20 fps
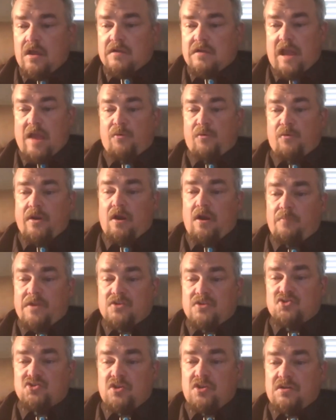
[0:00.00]
Gabrielle
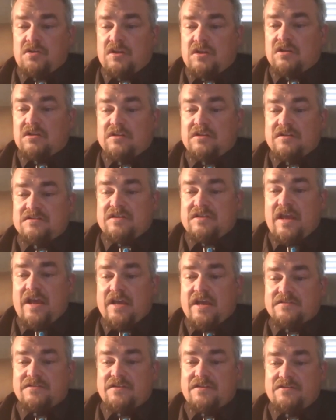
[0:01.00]
mentioned
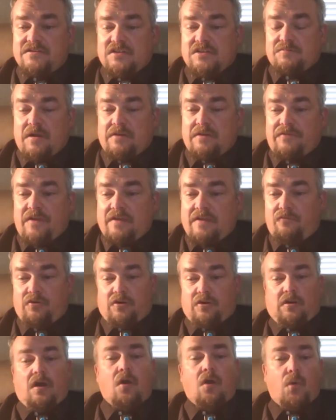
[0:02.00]
Ecclesiastes is my
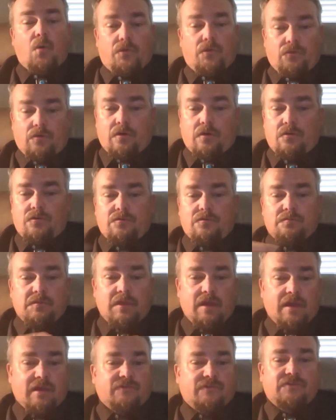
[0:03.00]
favorite along with Ruth.
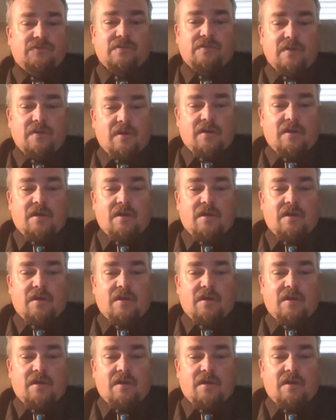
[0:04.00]
Yes.